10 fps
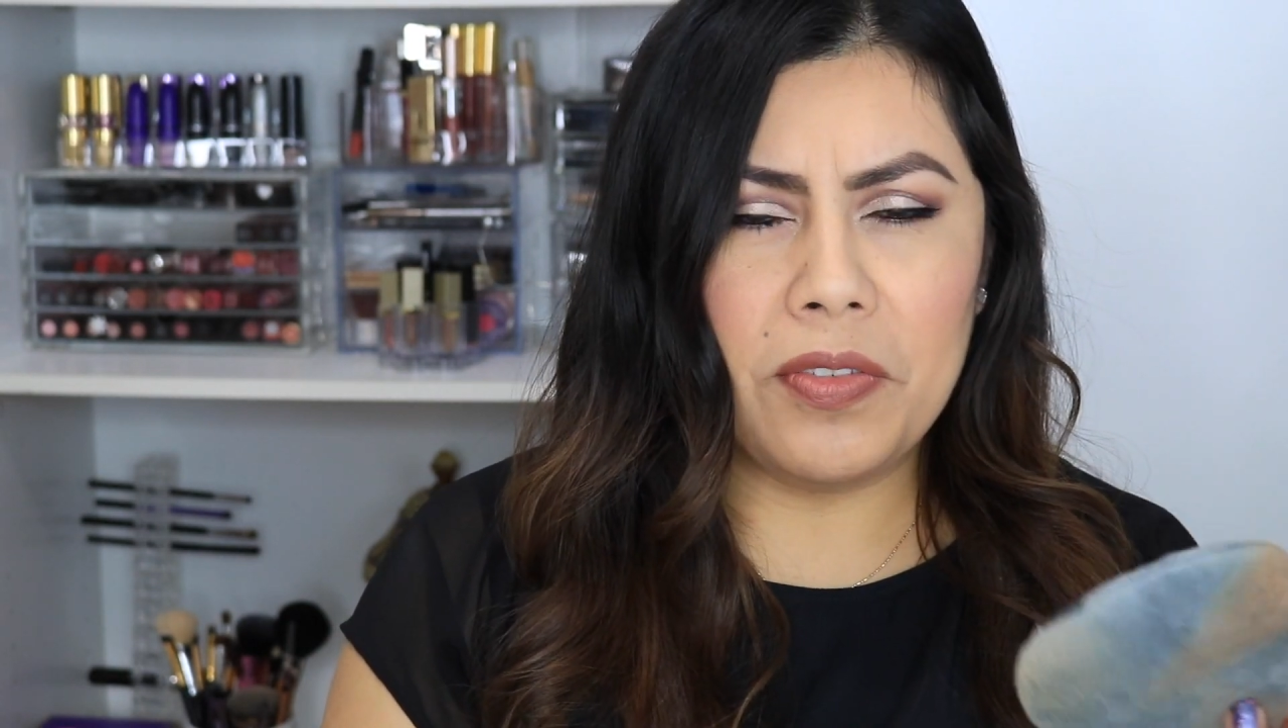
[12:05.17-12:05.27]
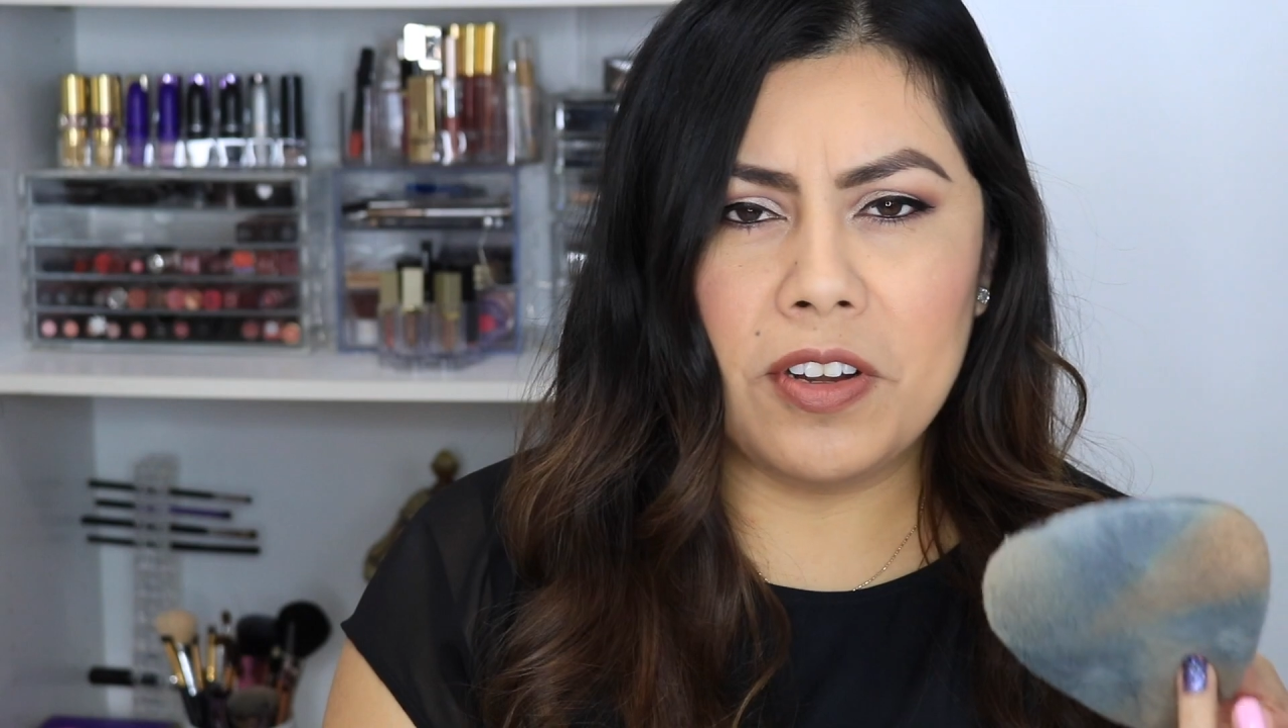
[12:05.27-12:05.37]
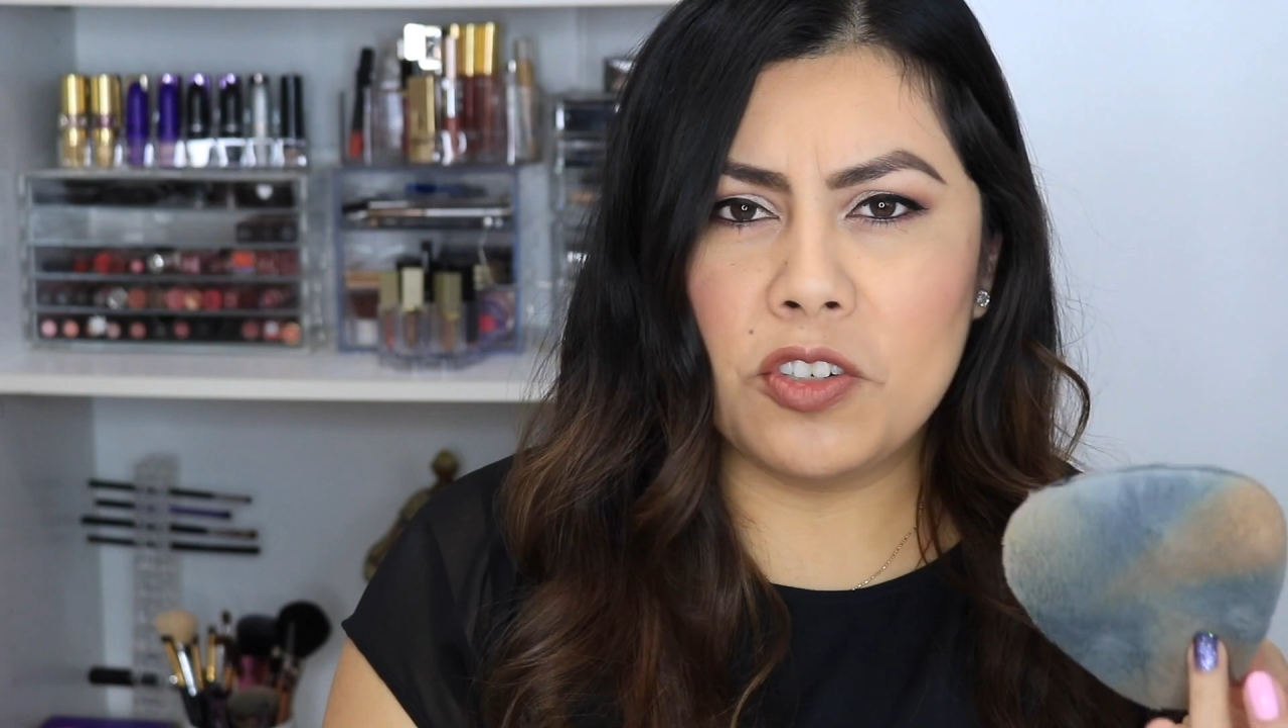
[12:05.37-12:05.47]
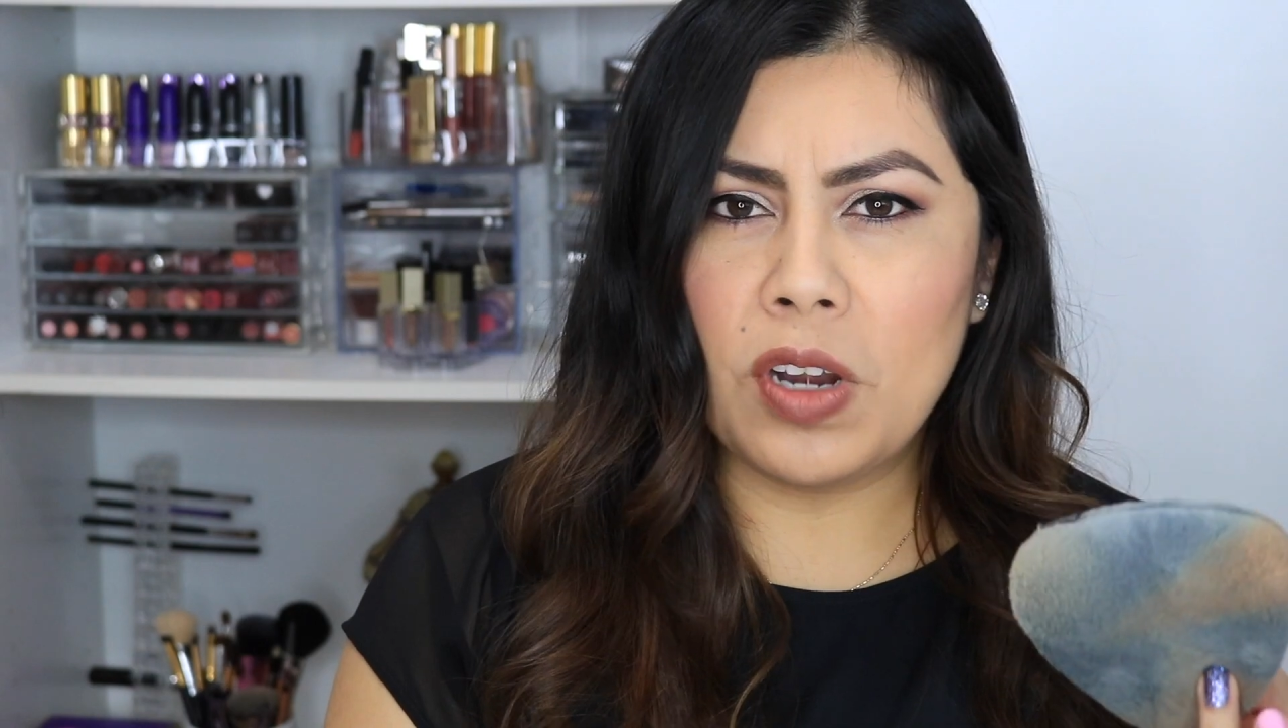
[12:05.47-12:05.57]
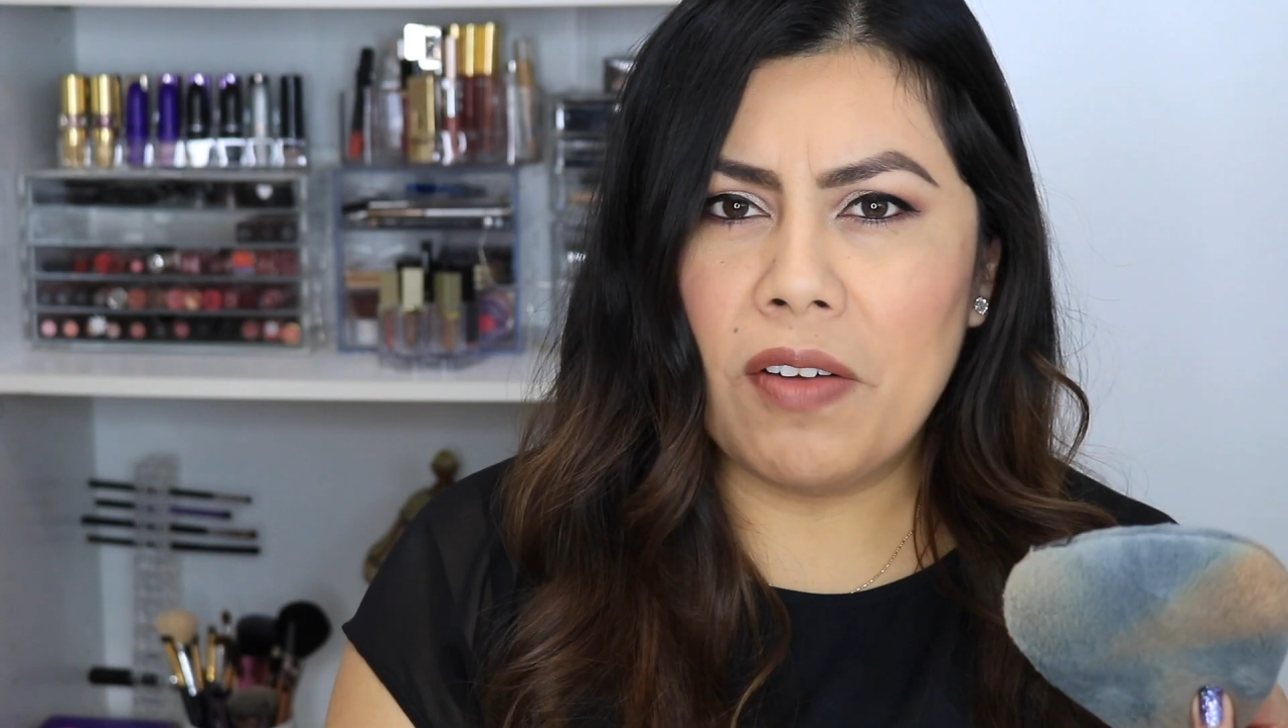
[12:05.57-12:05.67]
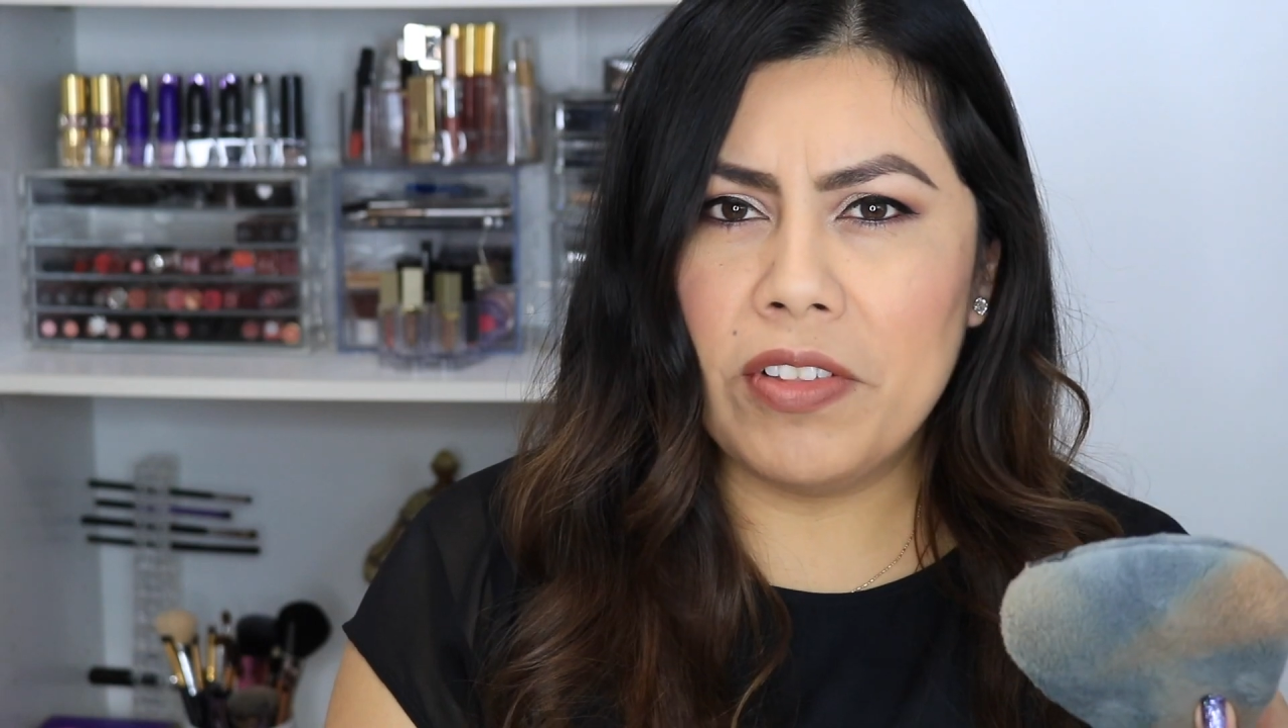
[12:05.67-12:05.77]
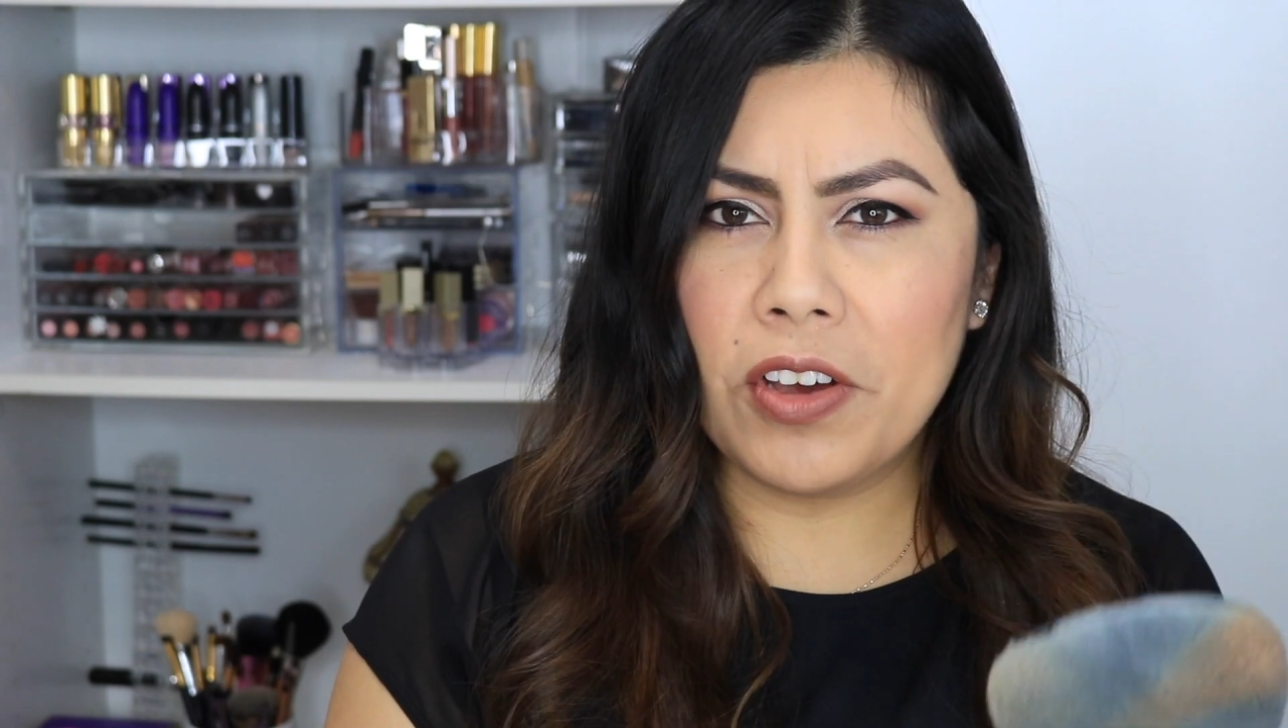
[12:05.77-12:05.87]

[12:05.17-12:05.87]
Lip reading: you're traveling